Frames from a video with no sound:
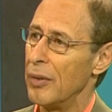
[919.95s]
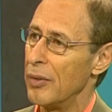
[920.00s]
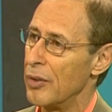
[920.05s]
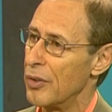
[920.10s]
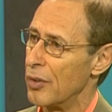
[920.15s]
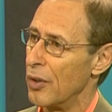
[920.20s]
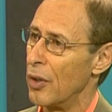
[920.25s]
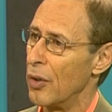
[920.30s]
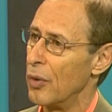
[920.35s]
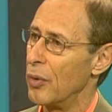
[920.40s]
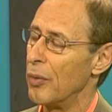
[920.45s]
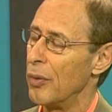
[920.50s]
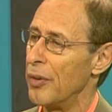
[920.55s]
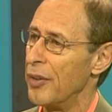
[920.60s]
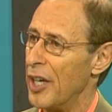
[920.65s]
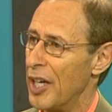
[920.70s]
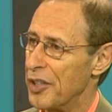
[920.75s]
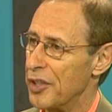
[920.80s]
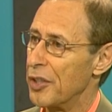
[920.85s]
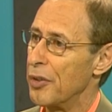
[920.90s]
So
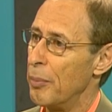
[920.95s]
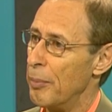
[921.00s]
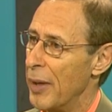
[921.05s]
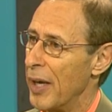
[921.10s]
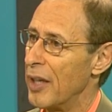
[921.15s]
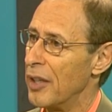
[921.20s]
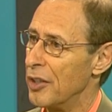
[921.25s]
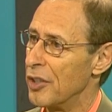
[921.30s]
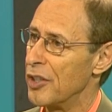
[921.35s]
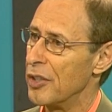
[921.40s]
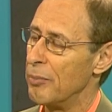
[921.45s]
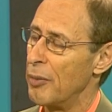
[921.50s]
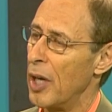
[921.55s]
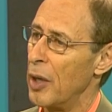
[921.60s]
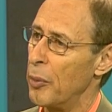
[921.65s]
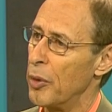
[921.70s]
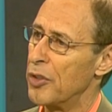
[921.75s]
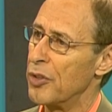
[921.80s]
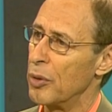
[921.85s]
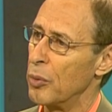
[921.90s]
that's the mechanism by
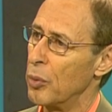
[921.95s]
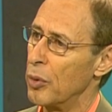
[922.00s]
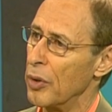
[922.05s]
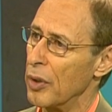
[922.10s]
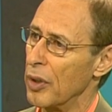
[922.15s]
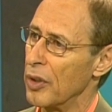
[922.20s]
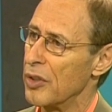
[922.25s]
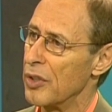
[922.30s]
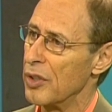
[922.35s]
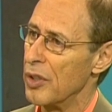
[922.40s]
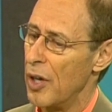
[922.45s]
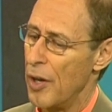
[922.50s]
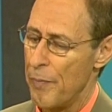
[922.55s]
which it works.